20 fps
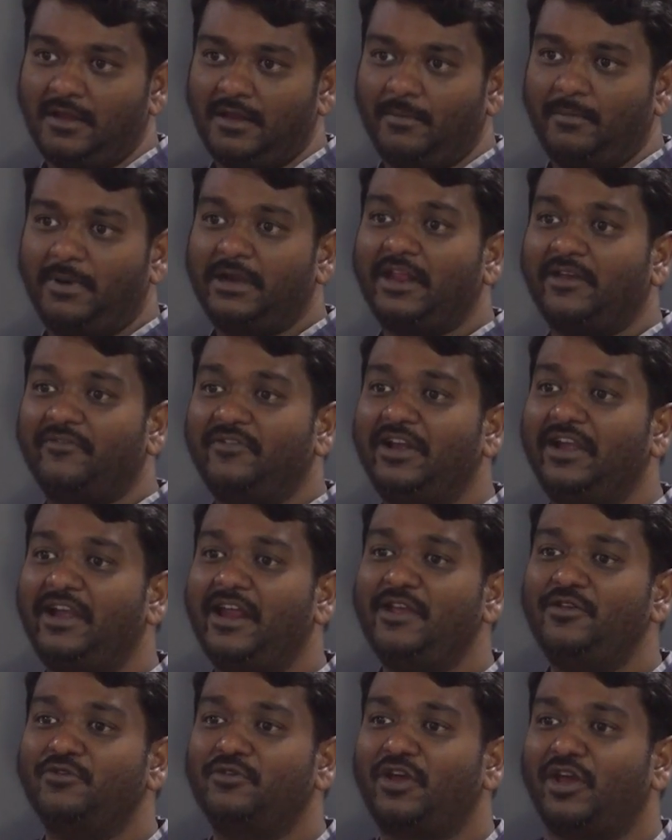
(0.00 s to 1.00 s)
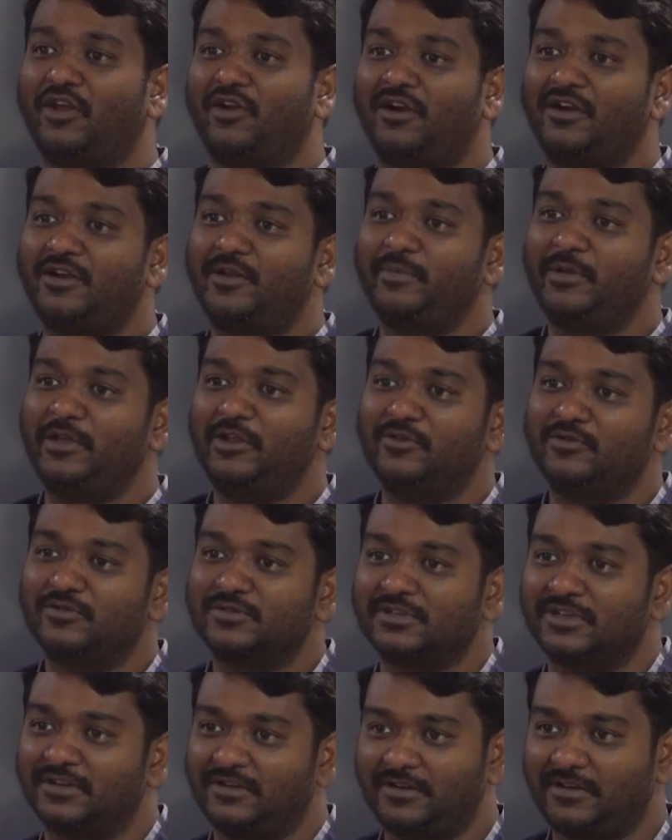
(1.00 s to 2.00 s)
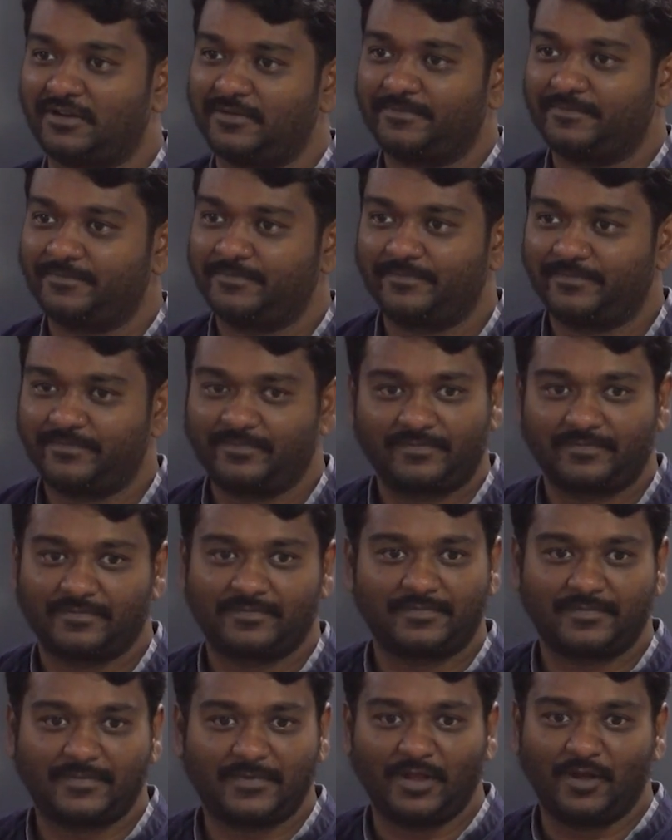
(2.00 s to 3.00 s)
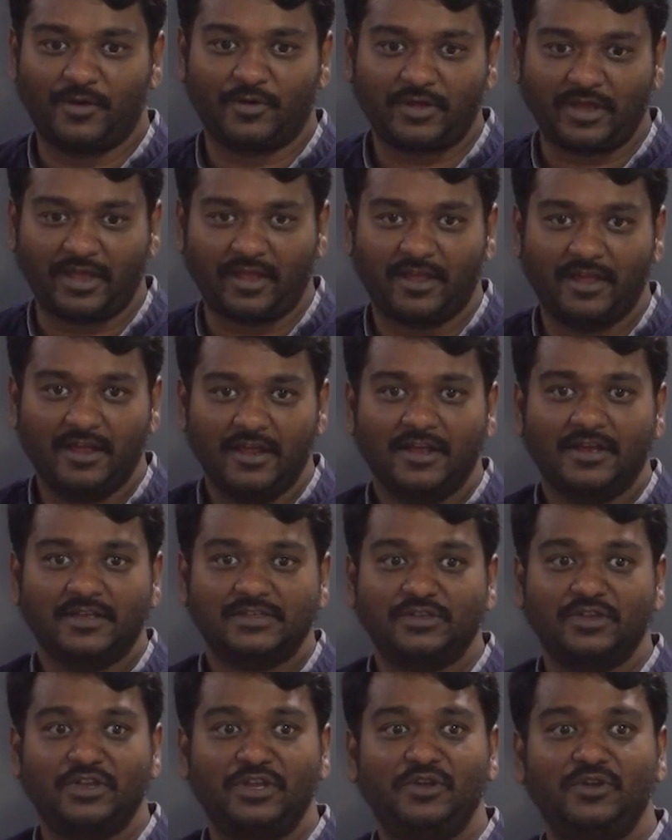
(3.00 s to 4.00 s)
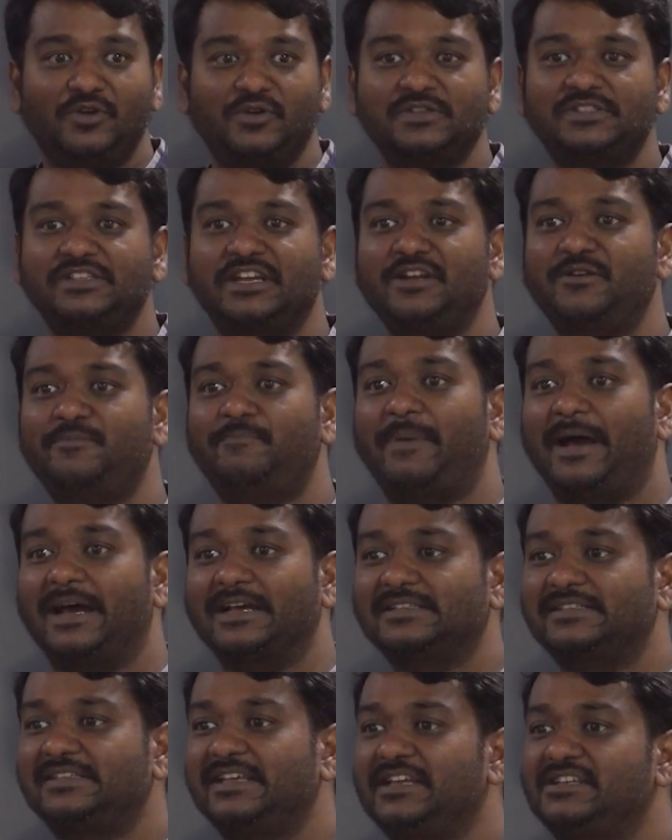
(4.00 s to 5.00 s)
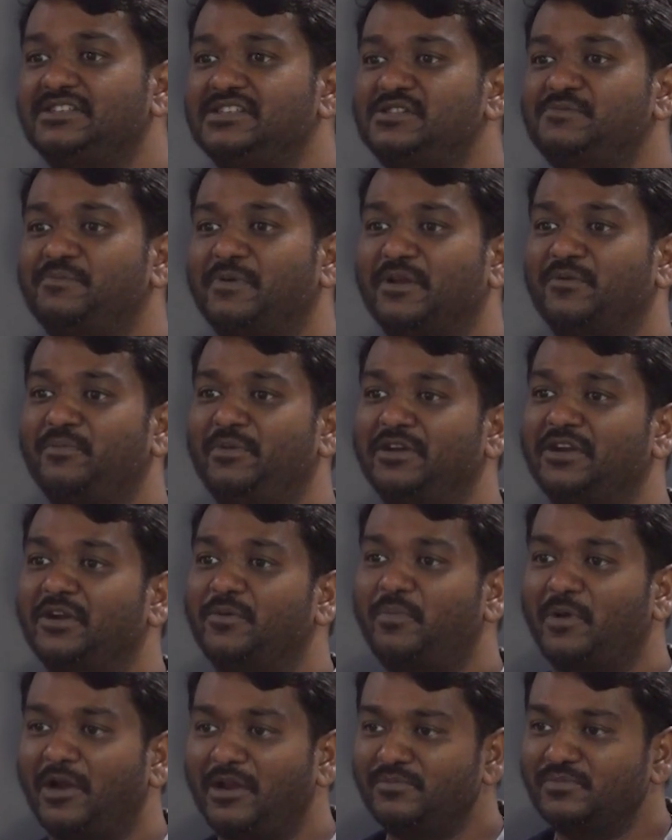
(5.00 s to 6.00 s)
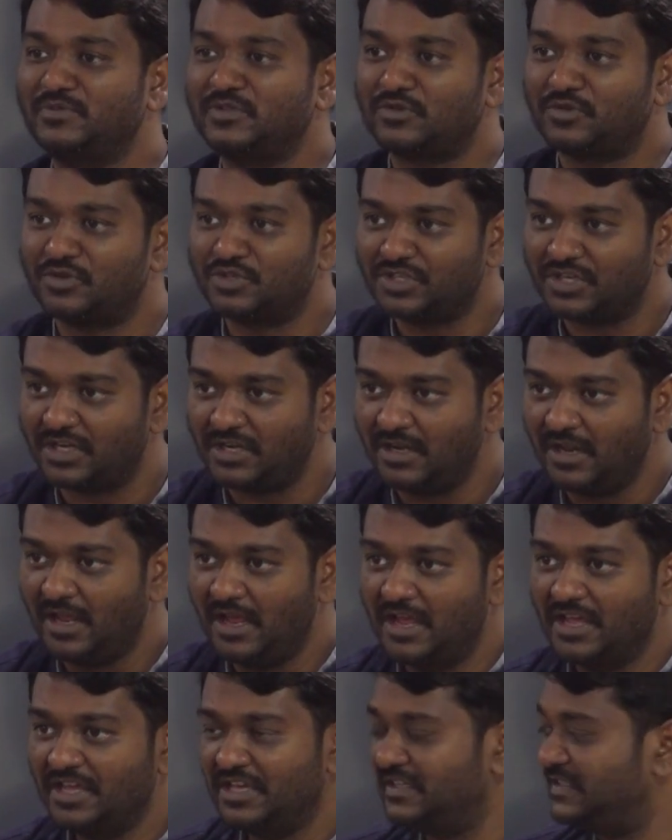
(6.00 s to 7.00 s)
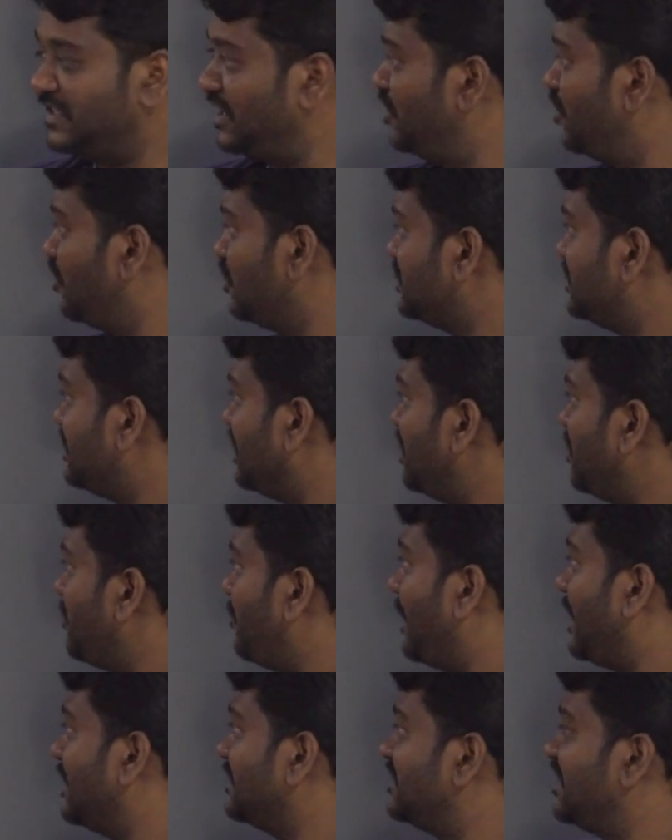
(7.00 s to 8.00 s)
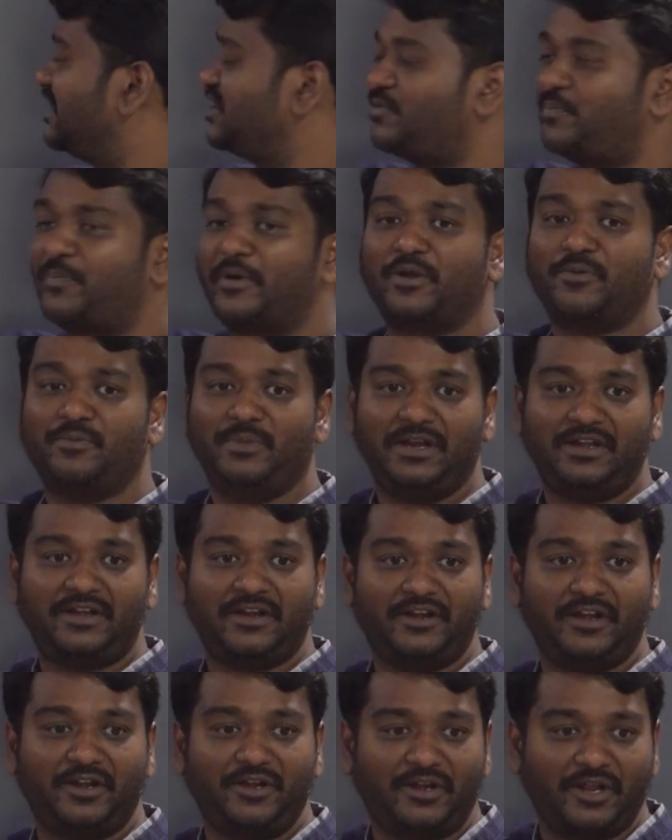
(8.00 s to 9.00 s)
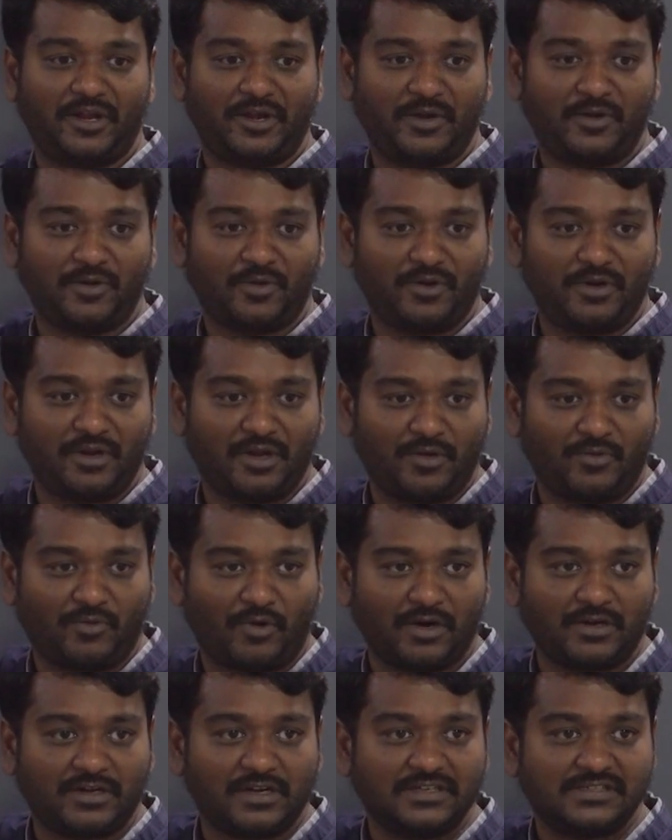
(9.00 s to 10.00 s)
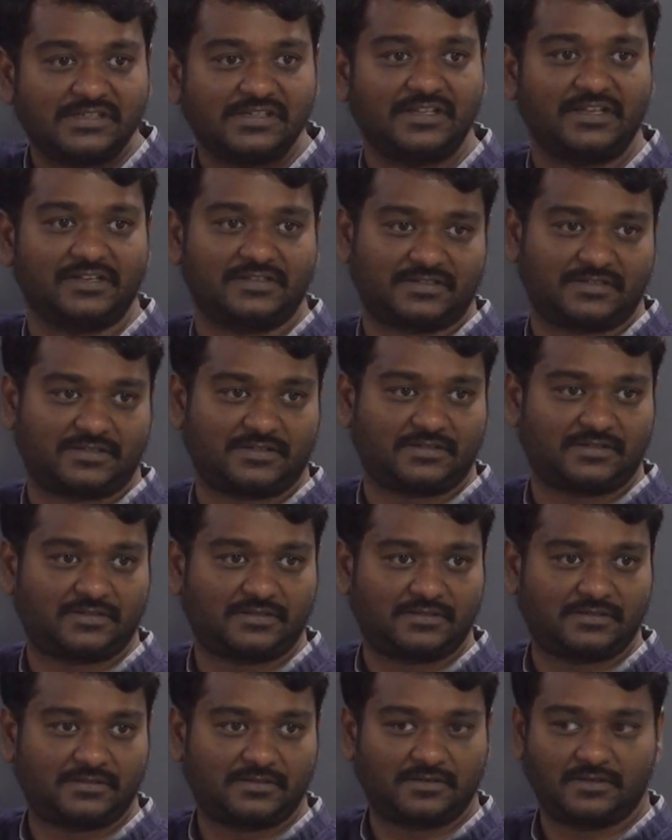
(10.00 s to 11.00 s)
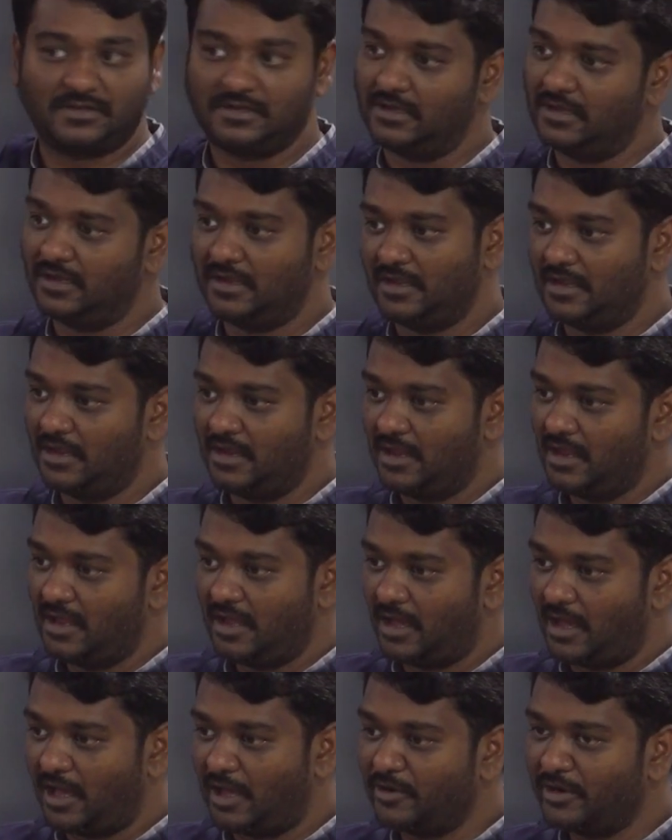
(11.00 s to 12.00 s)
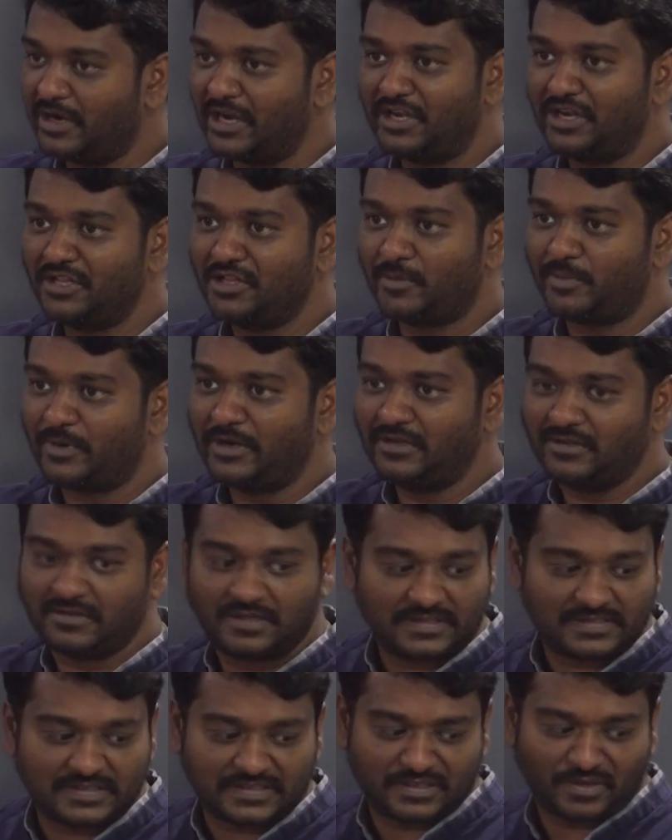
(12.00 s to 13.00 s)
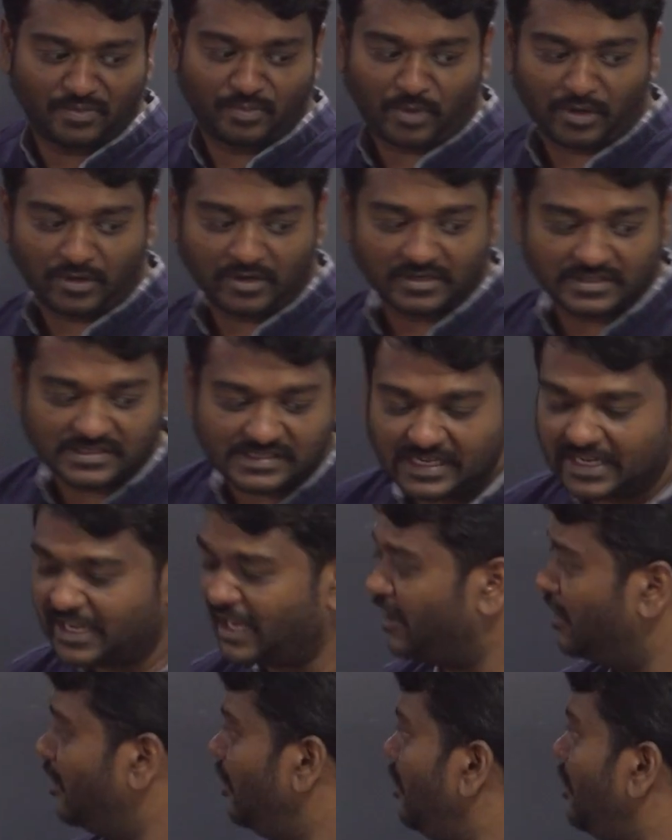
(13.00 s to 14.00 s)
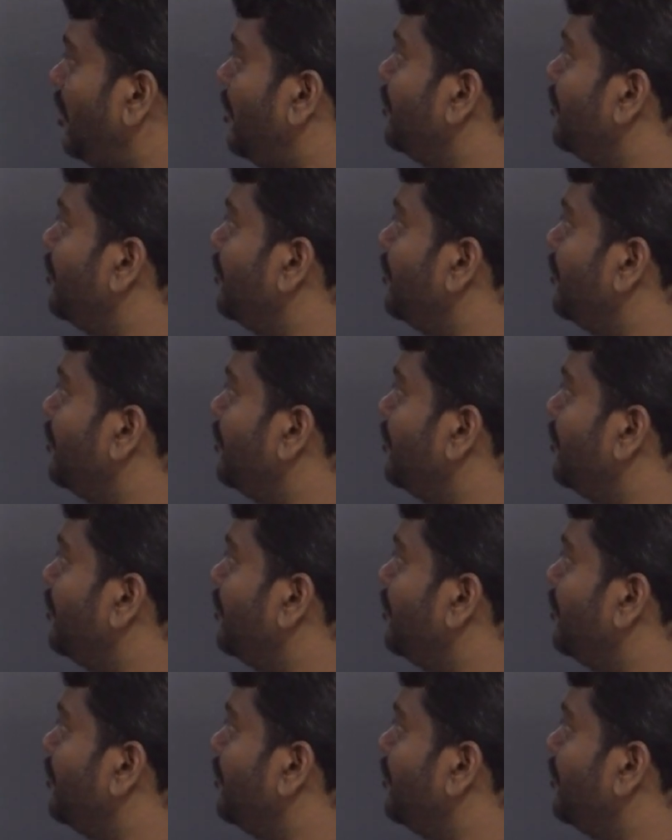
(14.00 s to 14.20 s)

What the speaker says: But every day you cannot be innocent. Okay. So innocent passage is permitted. Prelims question. Is innocent passage permitted in territorial waters? Yes. Are you getting the point? This is important. Second,